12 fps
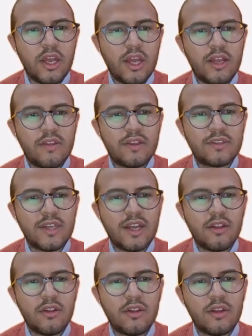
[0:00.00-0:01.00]
and the
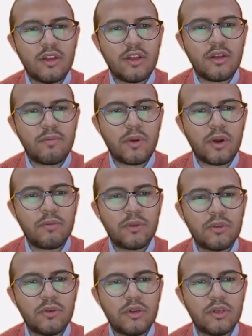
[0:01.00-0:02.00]
second
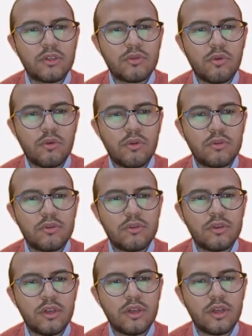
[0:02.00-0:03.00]
parameter is called
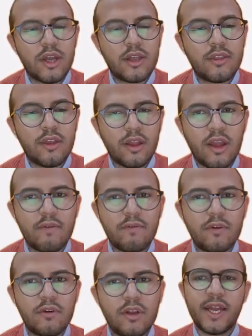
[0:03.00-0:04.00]
the
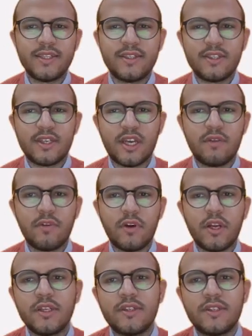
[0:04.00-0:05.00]
cover, and the
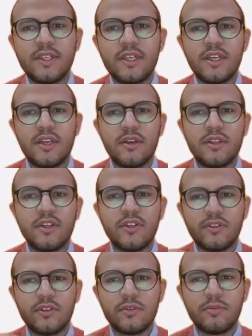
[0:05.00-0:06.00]
cover is the
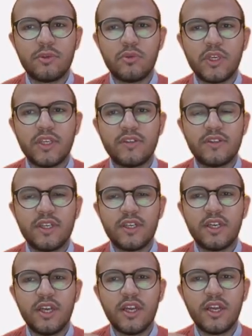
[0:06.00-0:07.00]
distance between
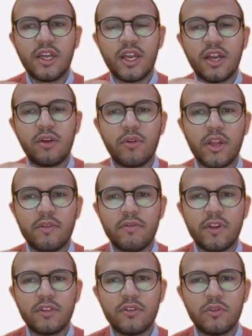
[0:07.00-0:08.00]
the ground
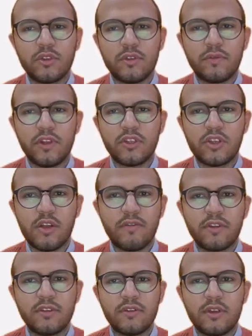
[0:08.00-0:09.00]
levels or the finish
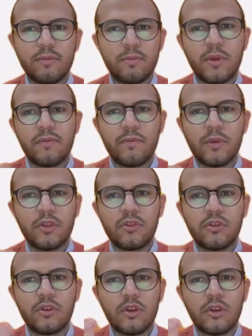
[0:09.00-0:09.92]
levels, pavement